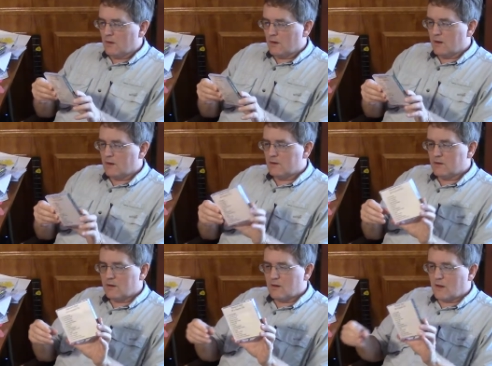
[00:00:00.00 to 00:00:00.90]
And
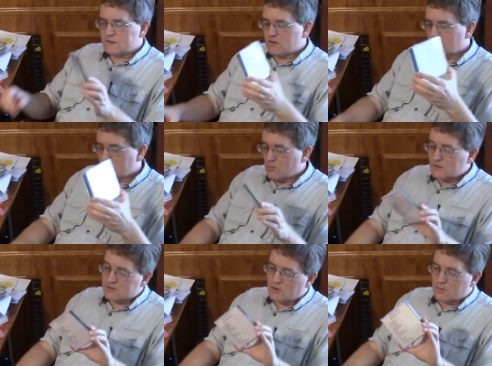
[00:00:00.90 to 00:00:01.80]
I started
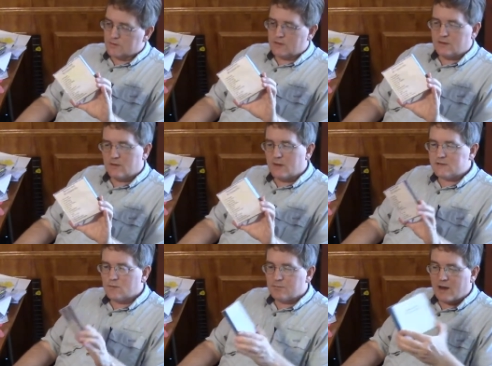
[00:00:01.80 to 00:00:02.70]
with the
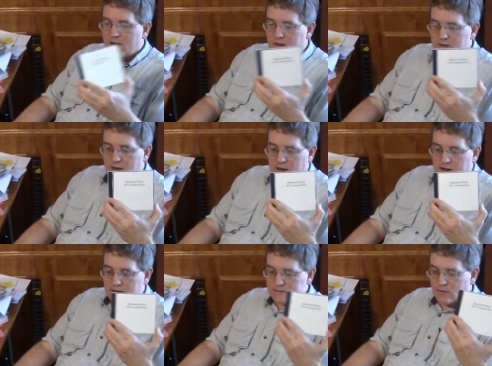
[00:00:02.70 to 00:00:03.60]
Basement Band
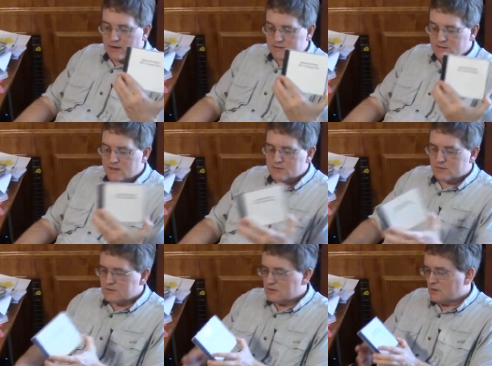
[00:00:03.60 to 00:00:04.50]
80s Greatest Hits,
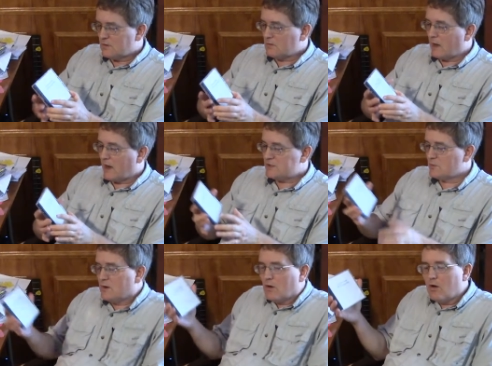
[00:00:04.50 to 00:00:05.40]
which I
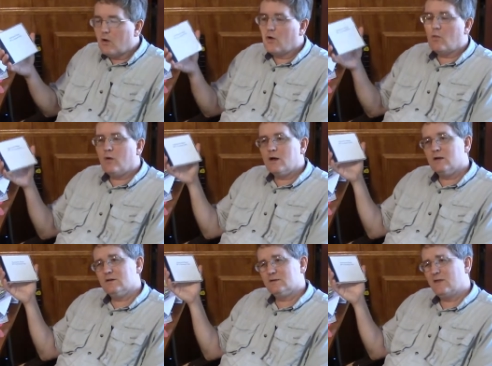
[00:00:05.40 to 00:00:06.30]
actually recall
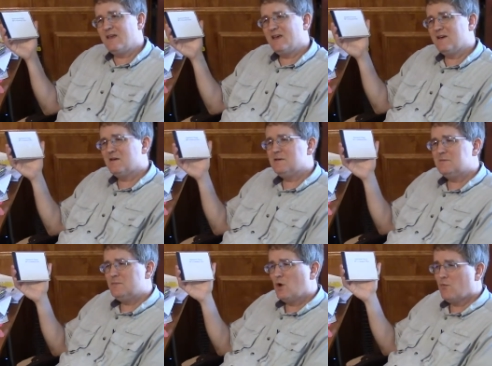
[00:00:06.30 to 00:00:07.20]
was, I think,
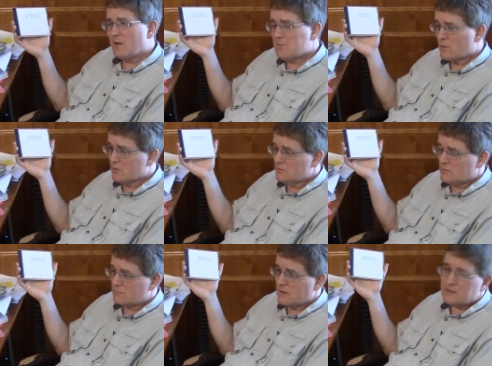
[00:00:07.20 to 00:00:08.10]
November
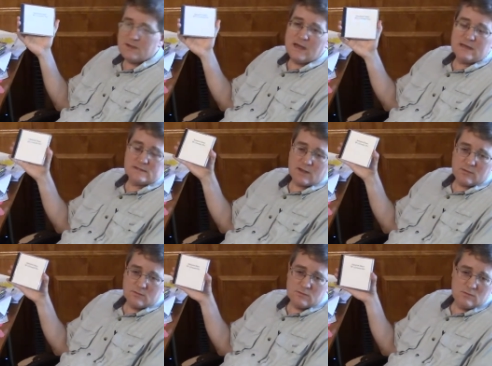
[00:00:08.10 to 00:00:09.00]
of
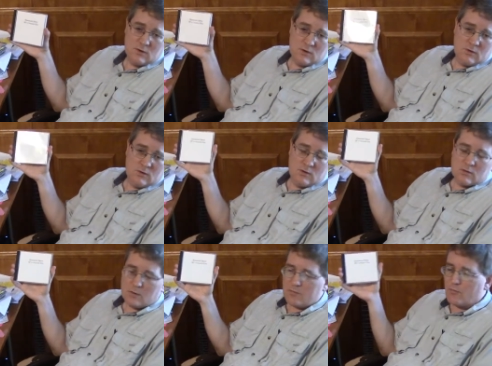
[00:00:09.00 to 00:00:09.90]
1987,
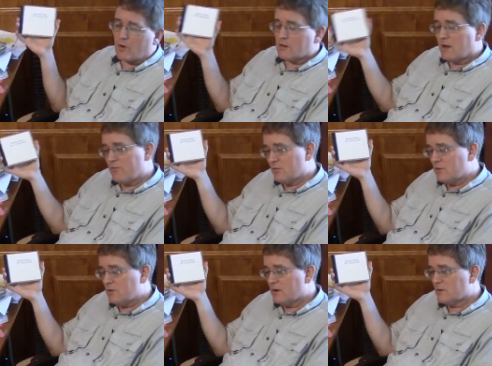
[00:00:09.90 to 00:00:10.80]
right before I left for
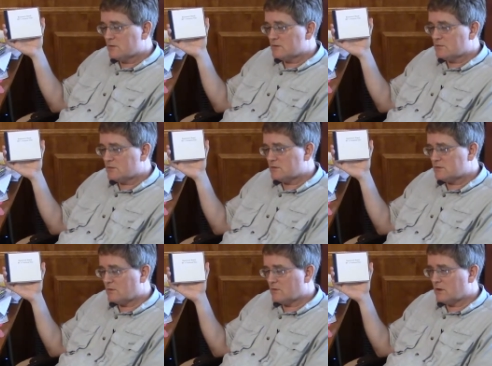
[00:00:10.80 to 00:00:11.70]
2 years, which was
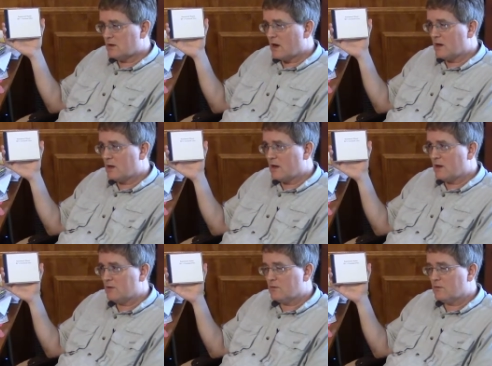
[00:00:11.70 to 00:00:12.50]
early '88.